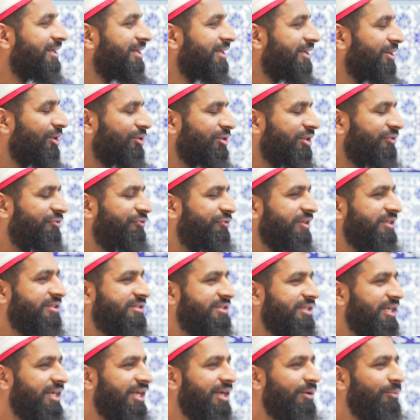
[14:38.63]
Not the
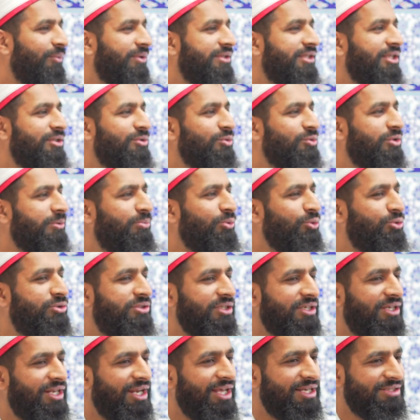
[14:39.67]
fees when they do the
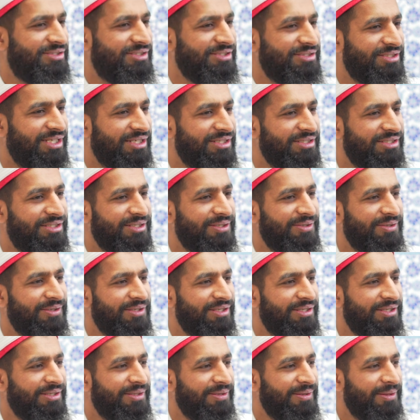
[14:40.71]
booster classes and
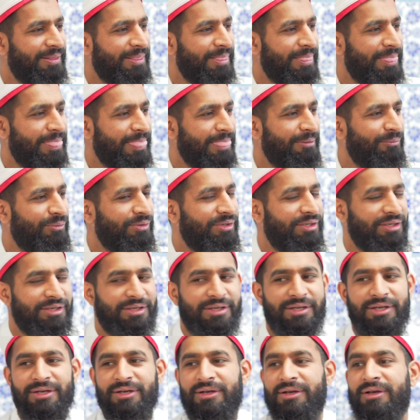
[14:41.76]
what?
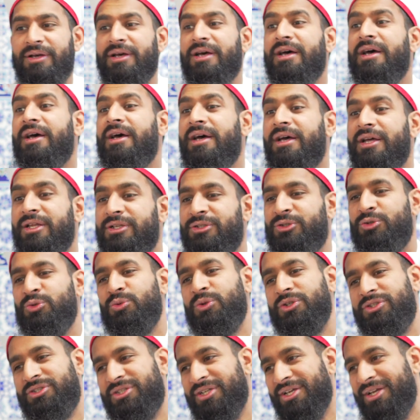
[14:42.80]

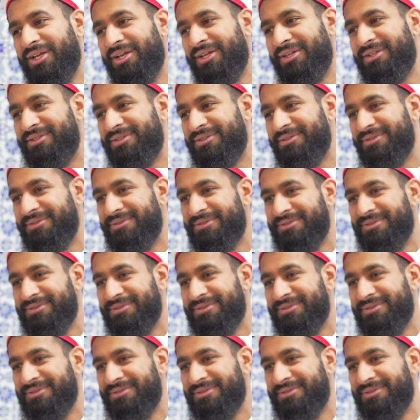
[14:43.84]
Tuition.